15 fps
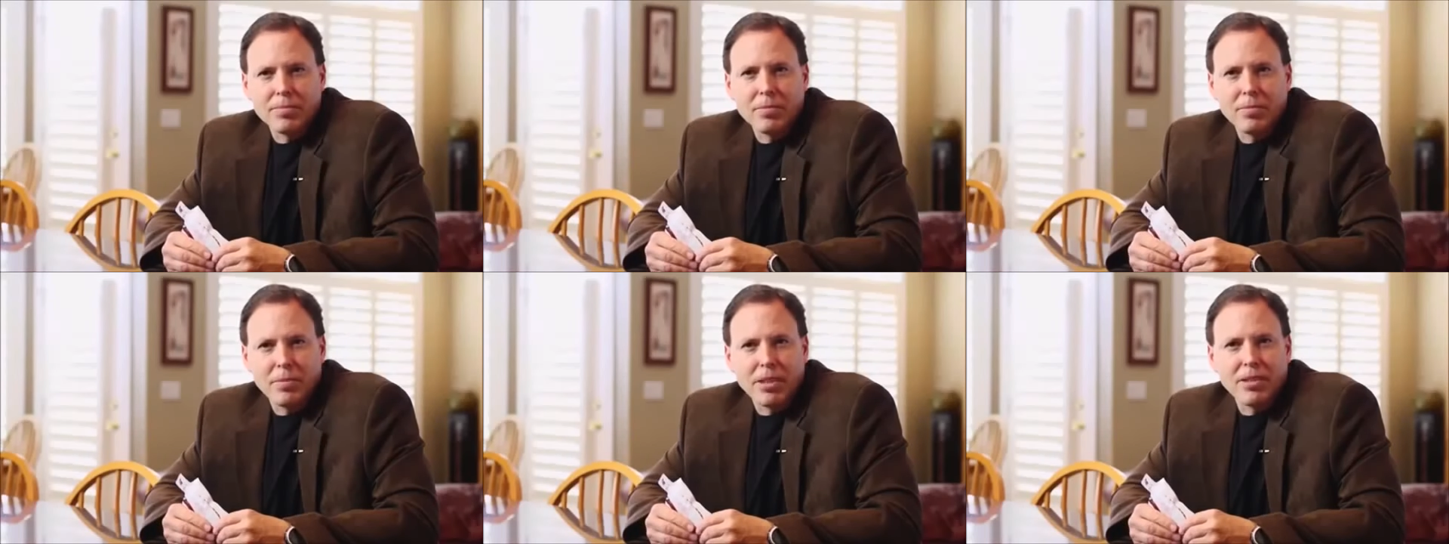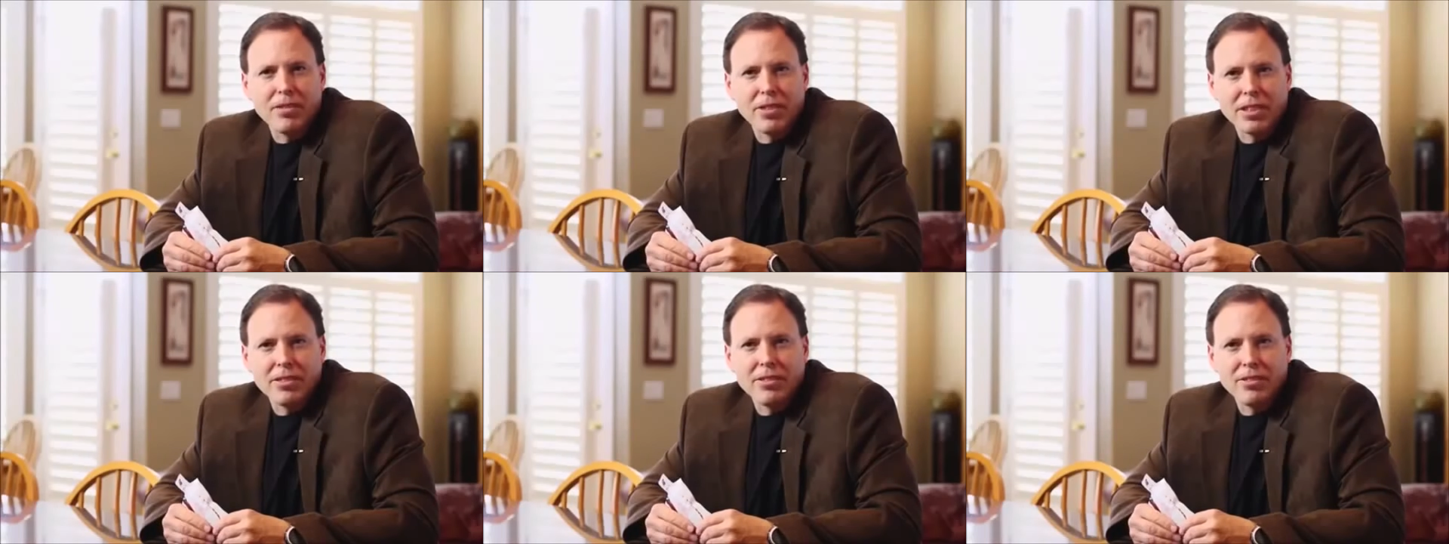
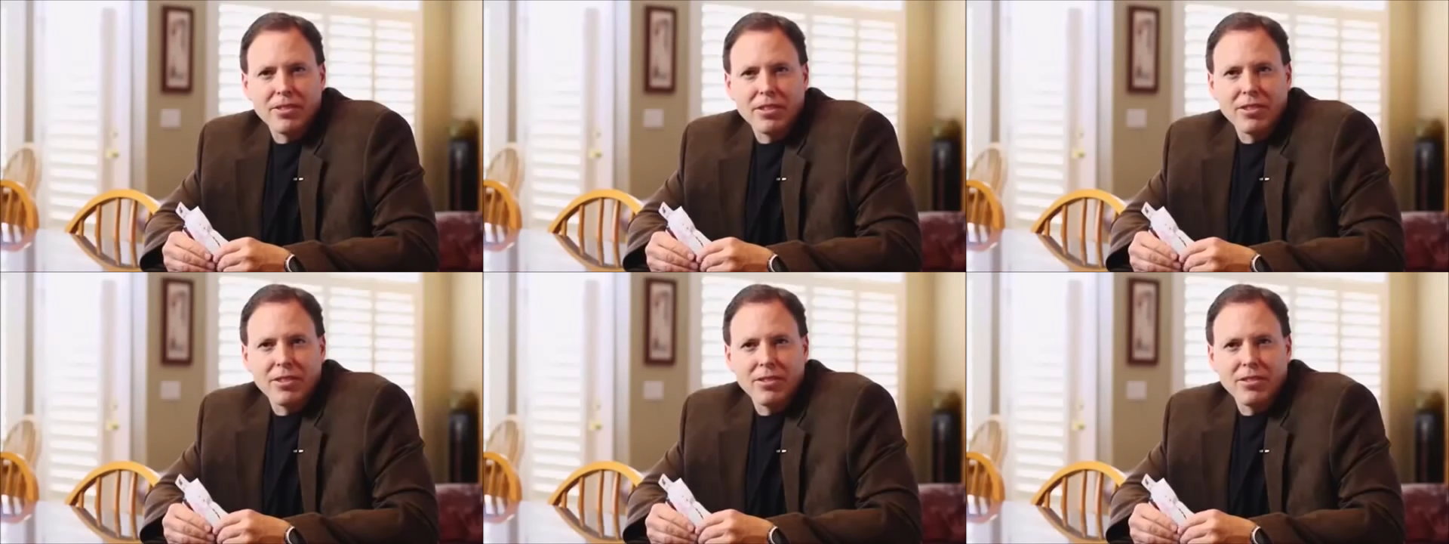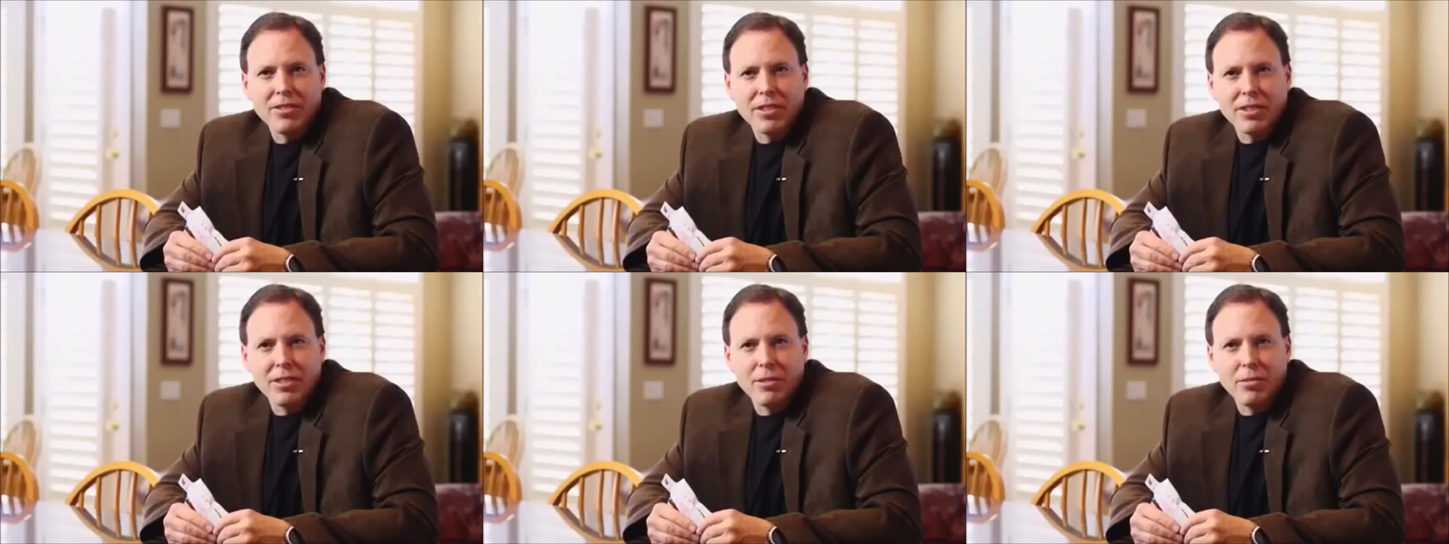benefit for
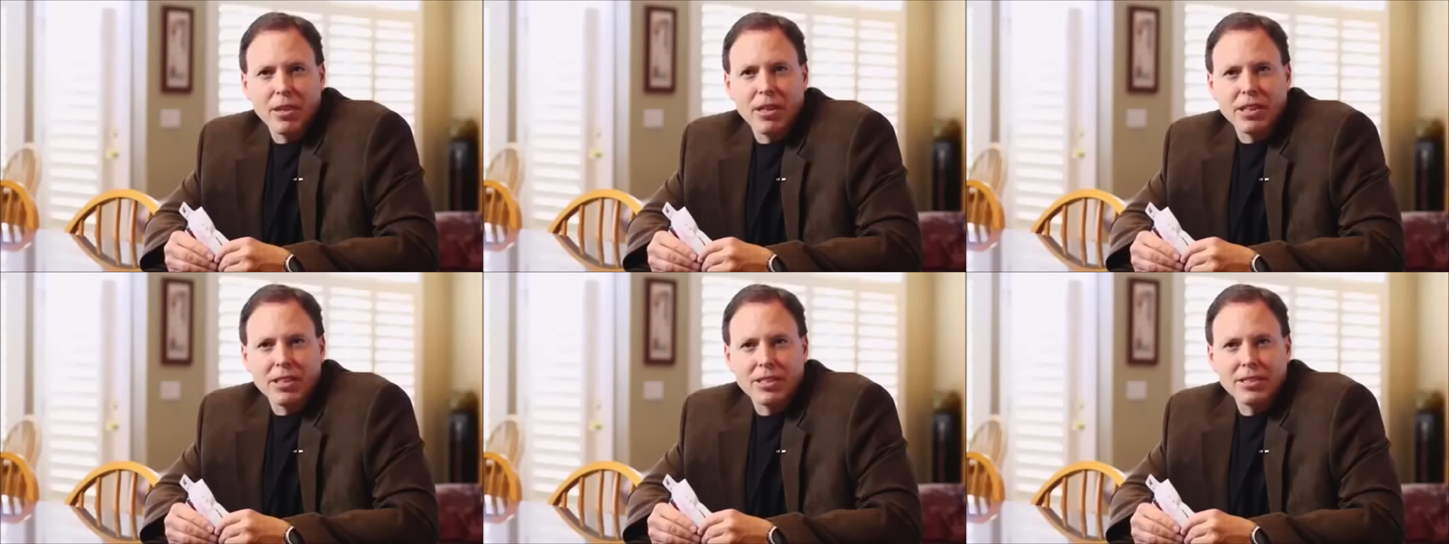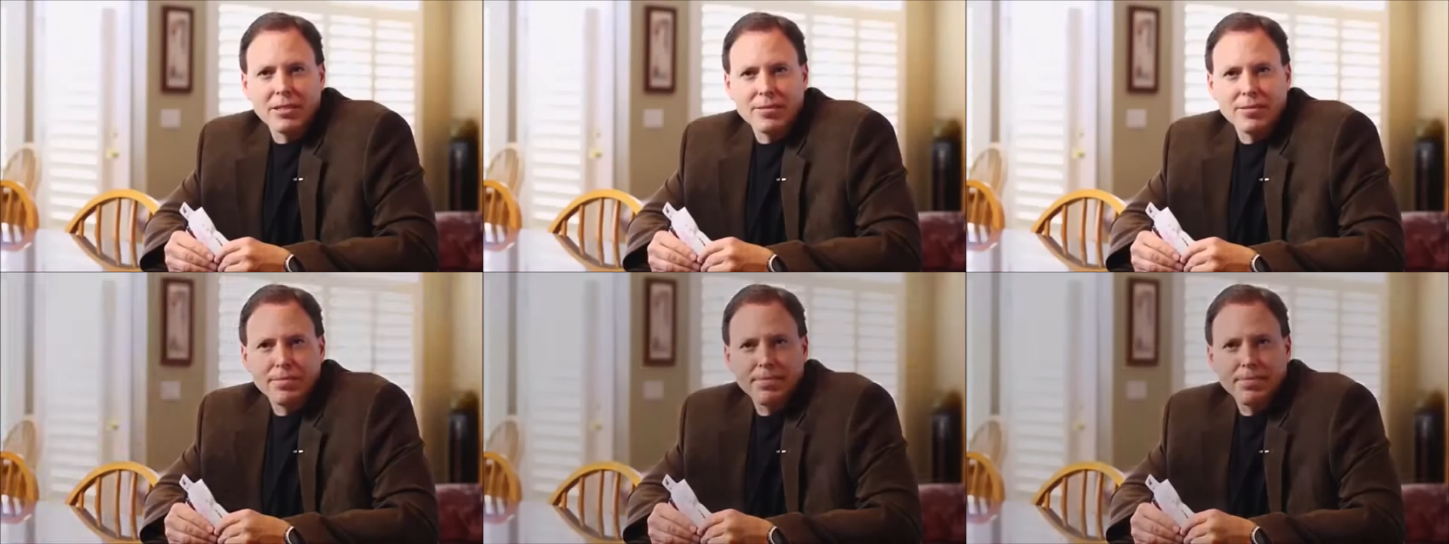our bodies.